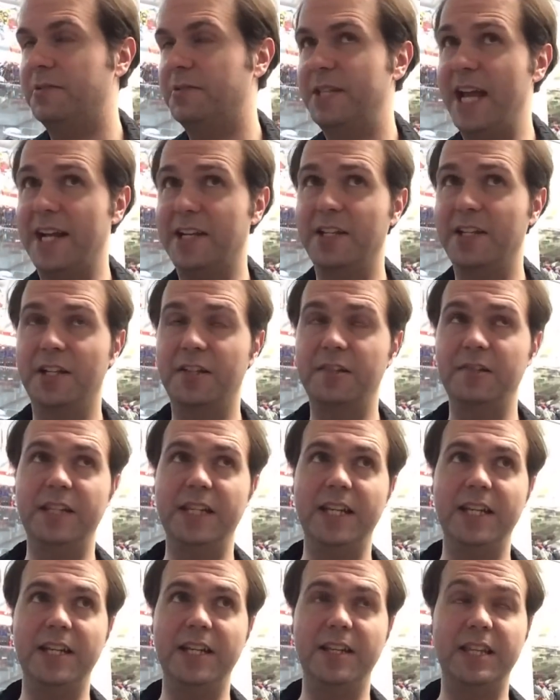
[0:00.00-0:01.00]

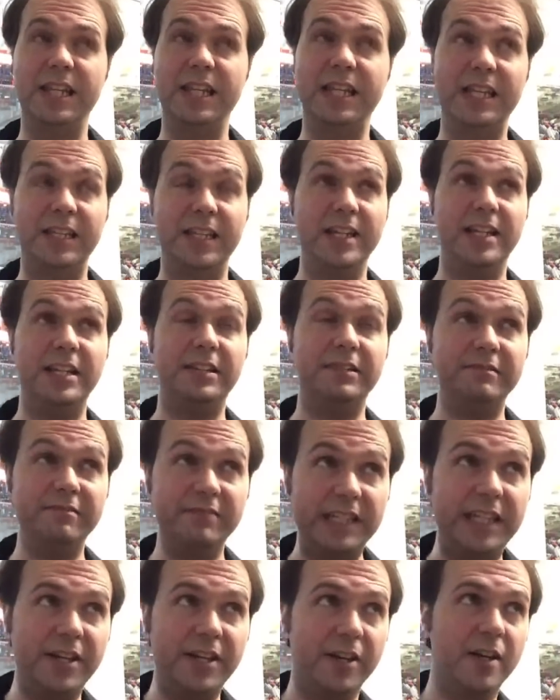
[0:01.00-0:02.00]
technically the
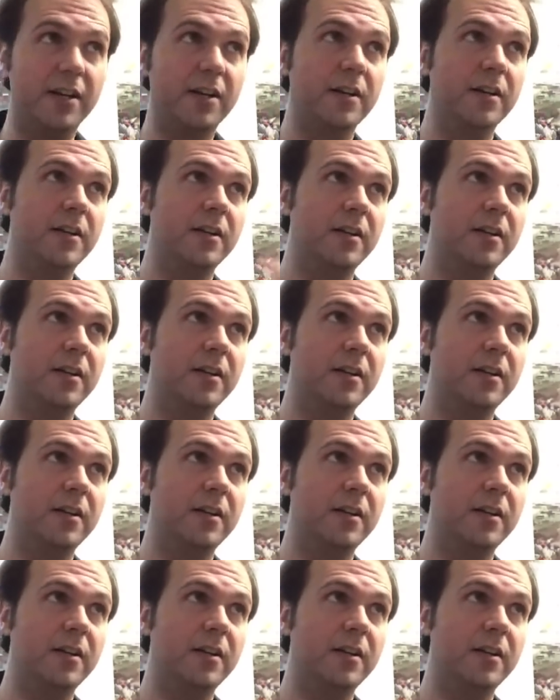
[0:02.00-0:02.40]
leader